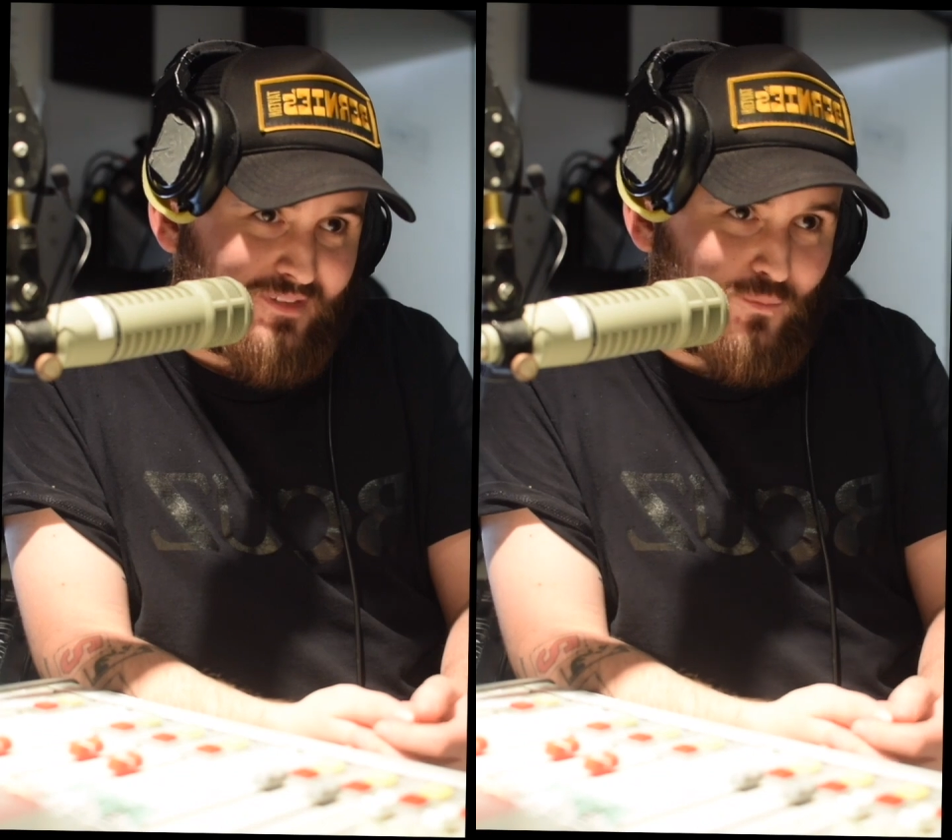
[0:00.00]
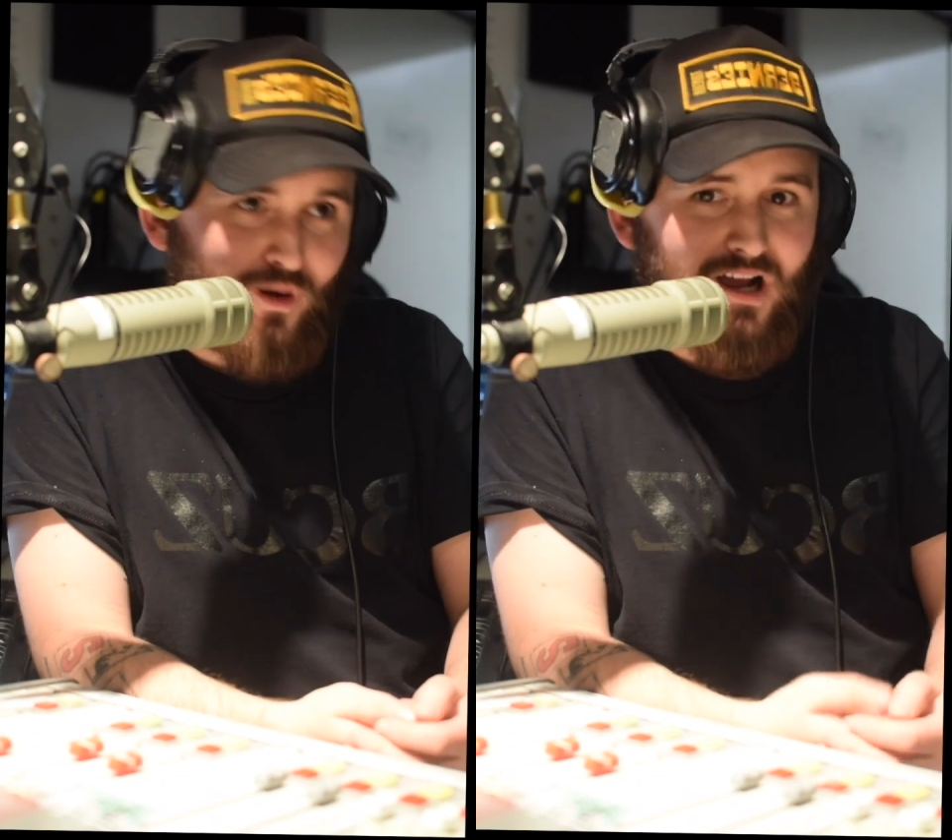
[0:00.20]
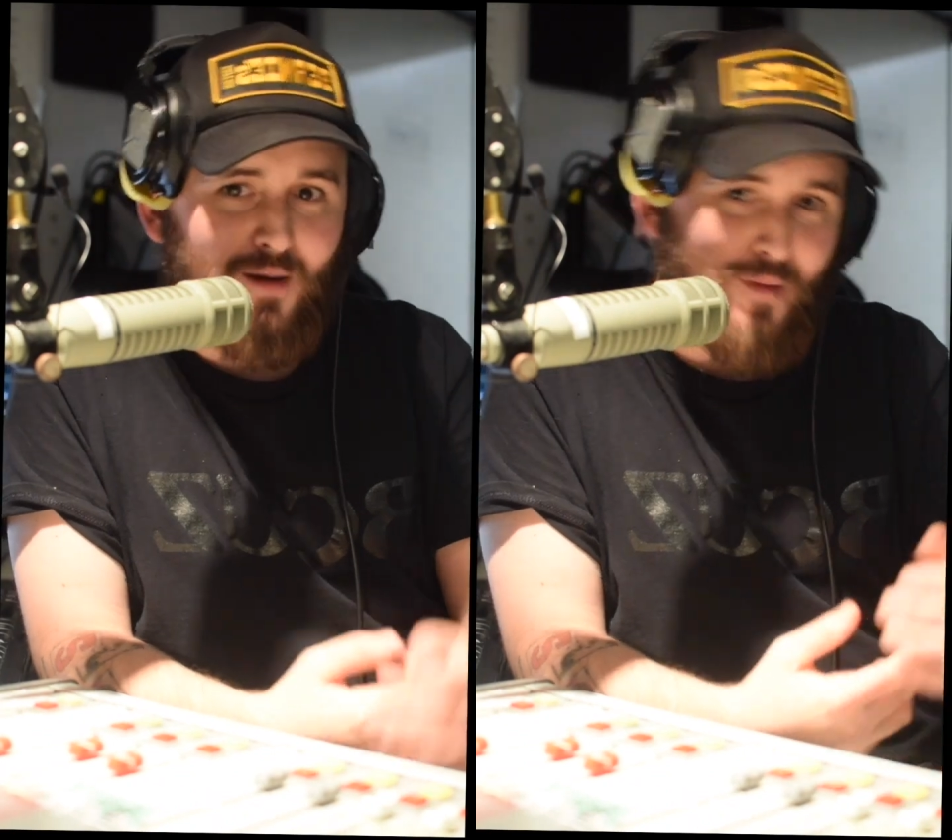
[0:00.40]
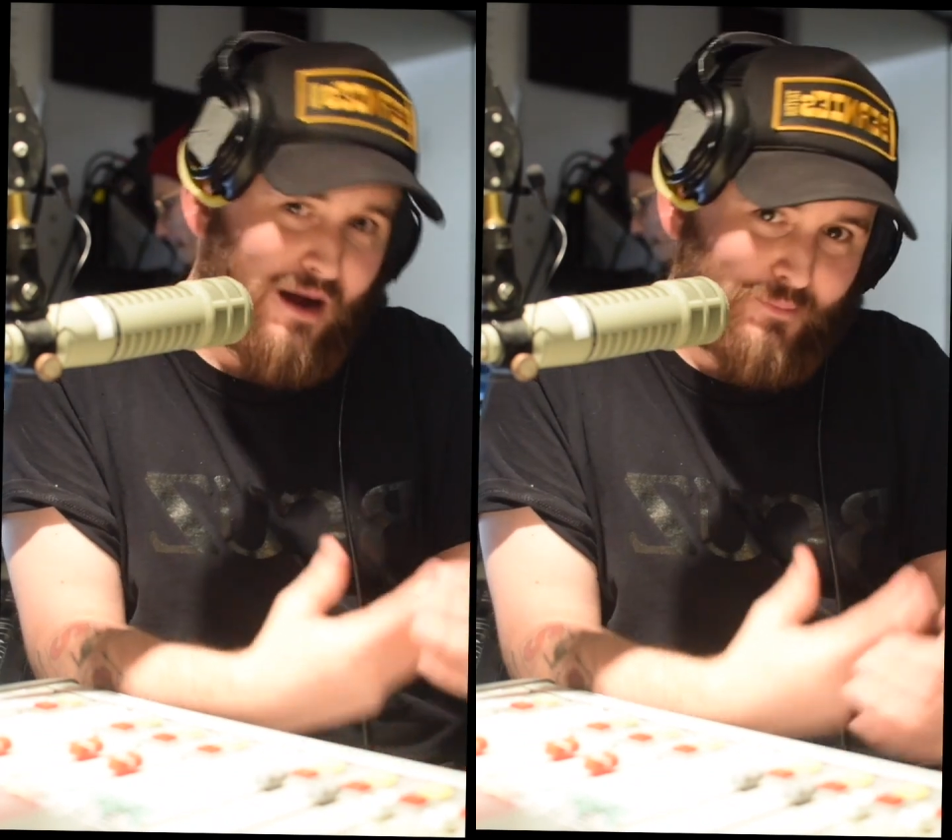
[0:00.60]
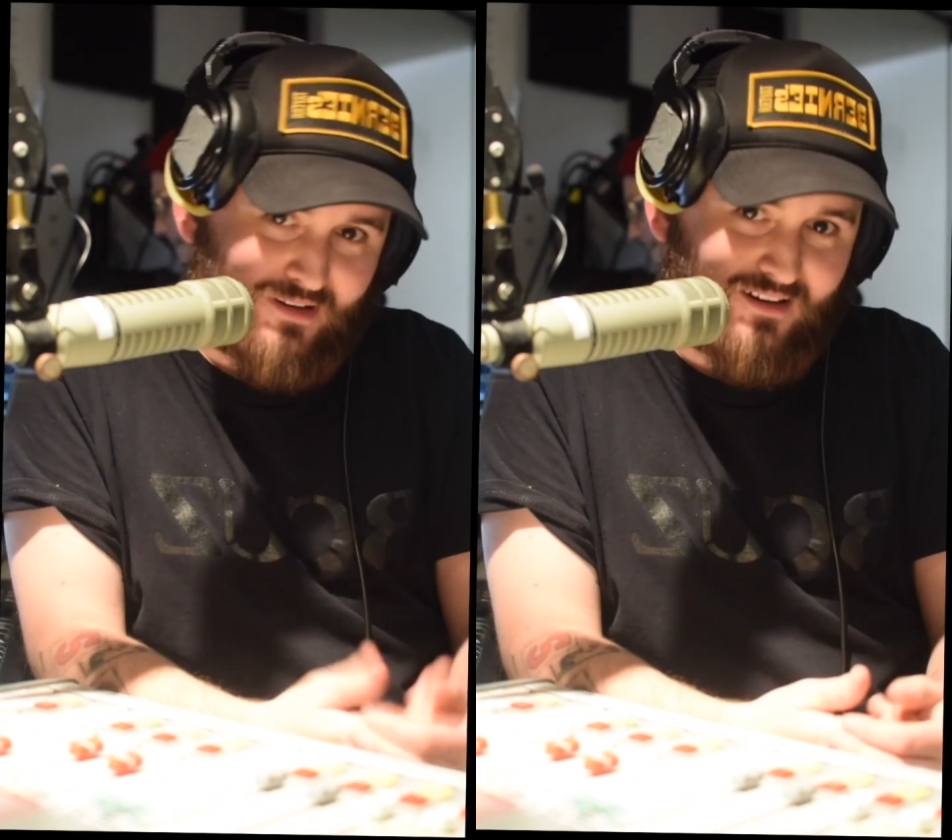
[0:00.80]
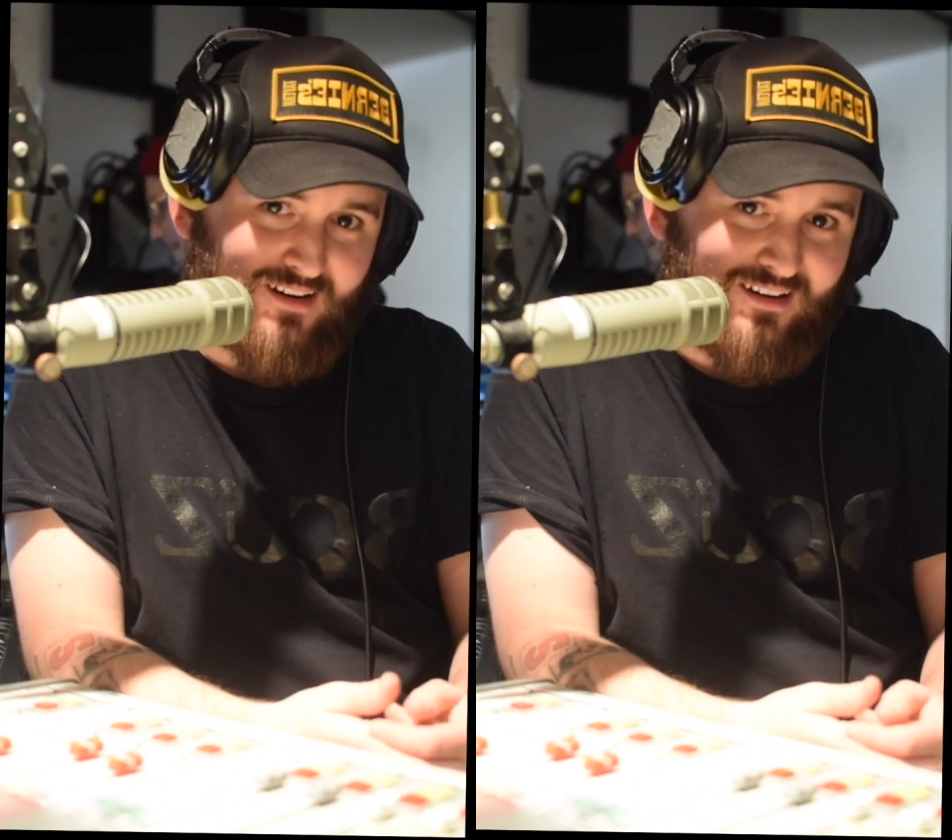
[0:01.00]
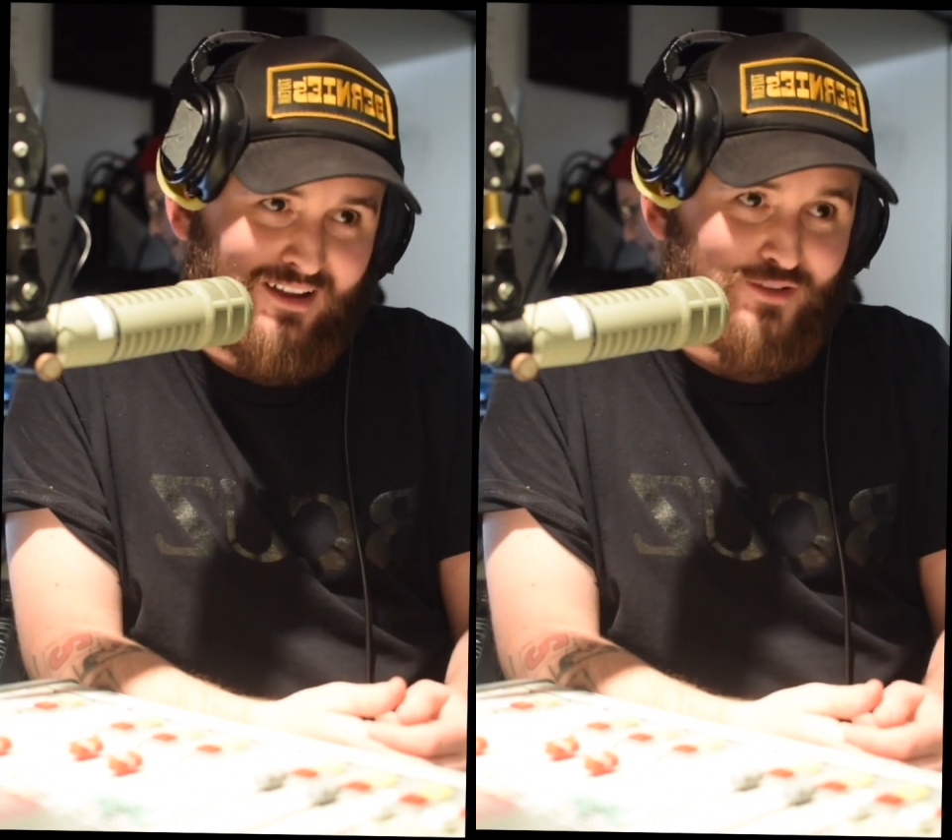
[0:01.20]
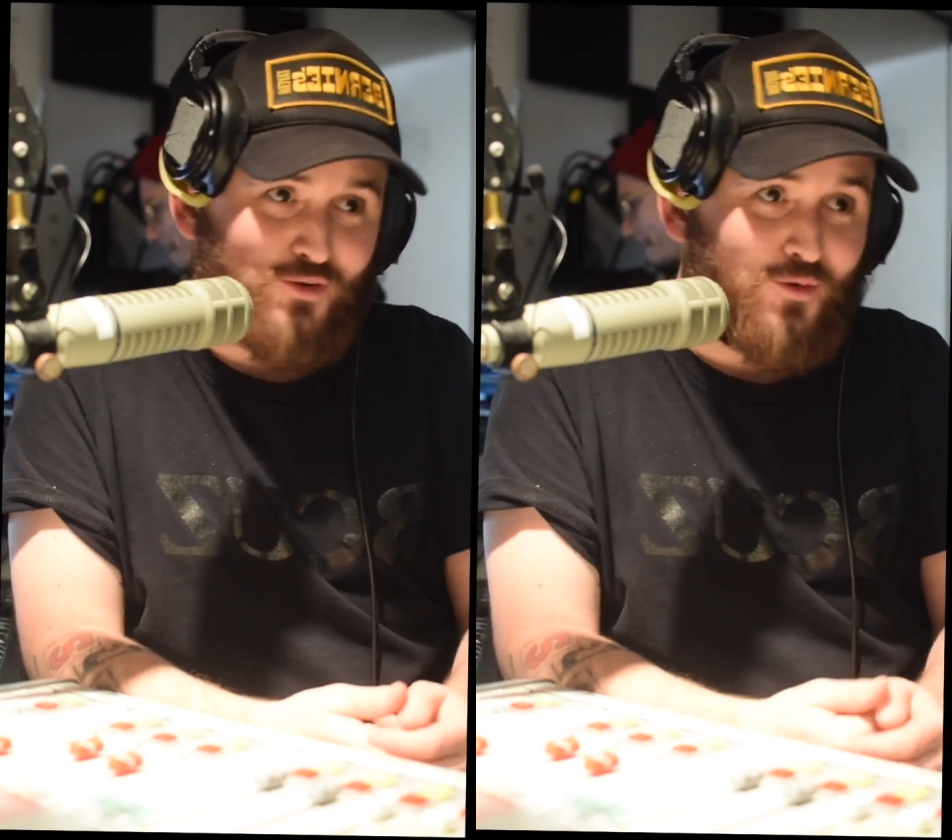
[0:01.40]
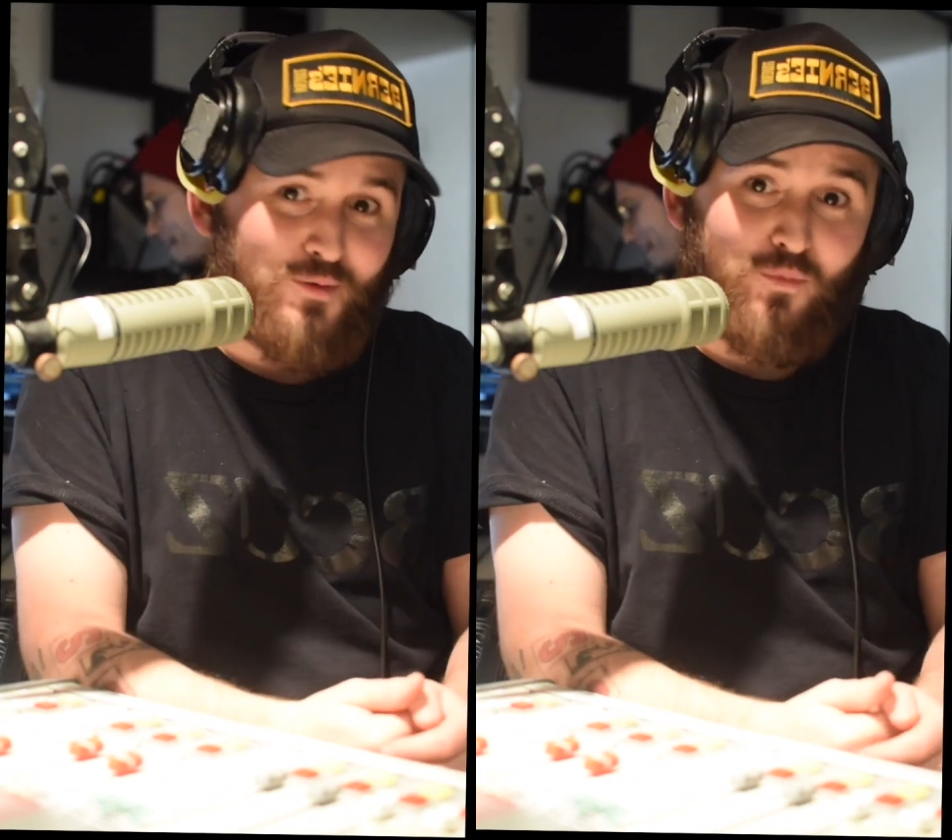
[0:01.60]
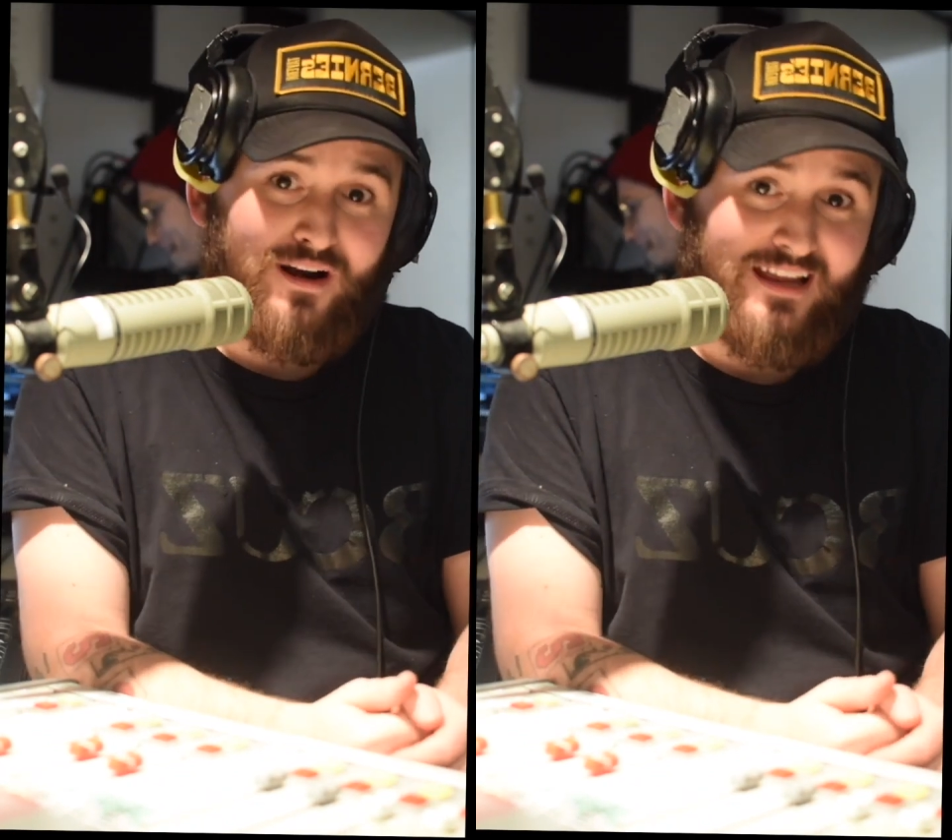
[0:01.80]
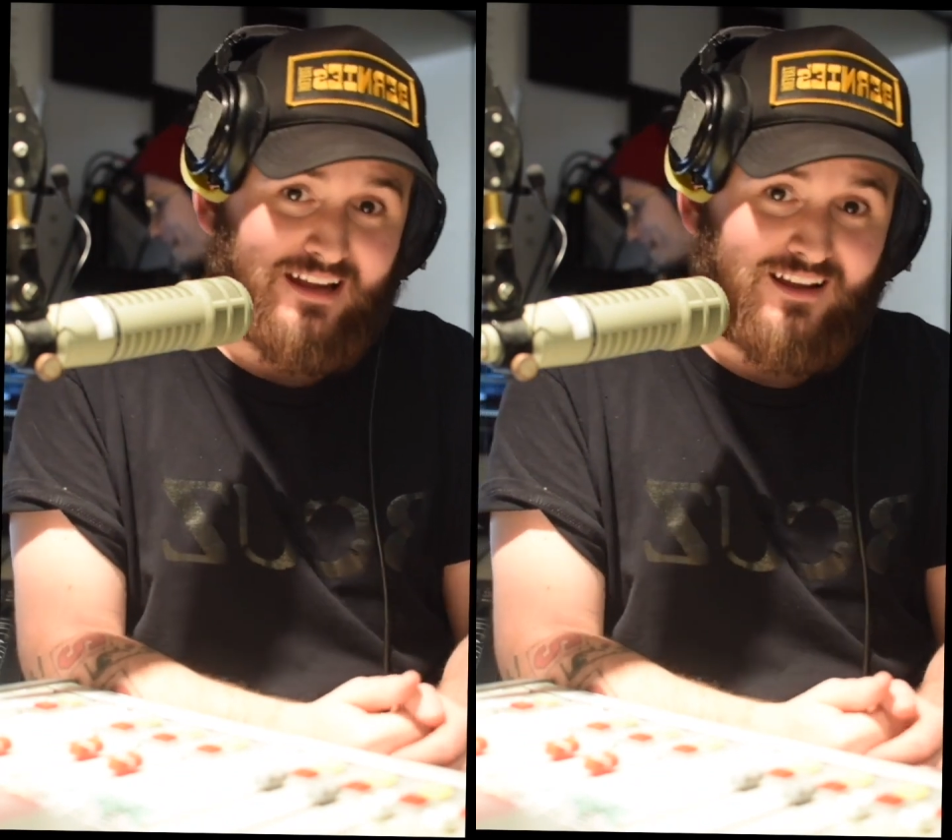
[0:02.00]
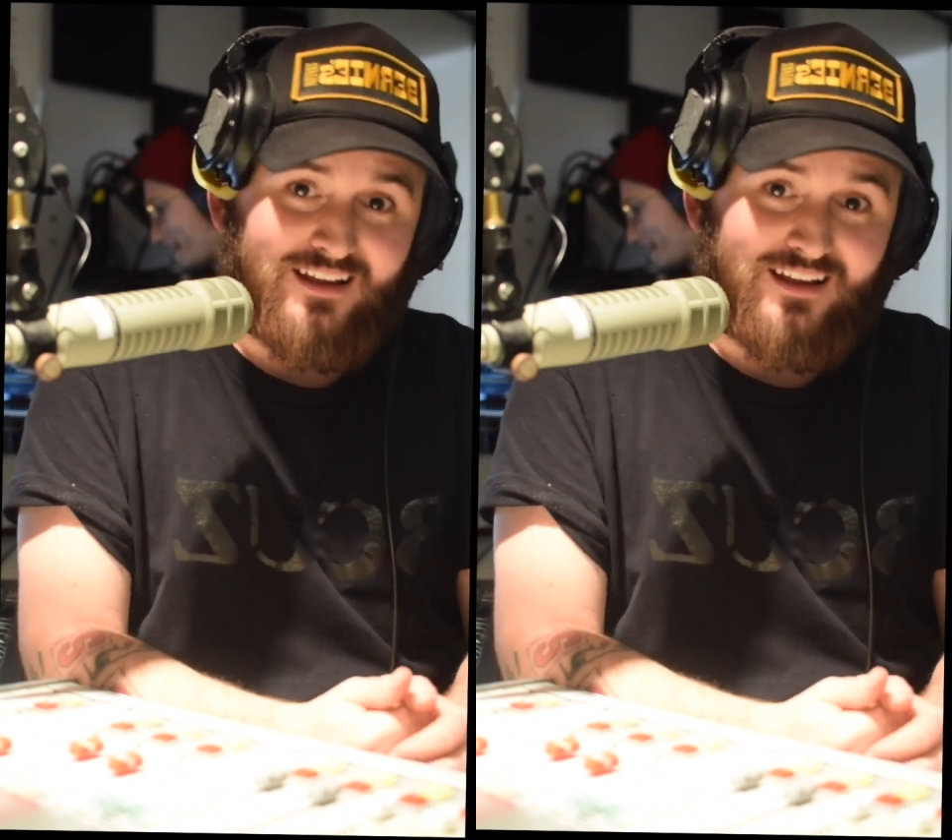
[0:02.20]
wanna come up here? You could bring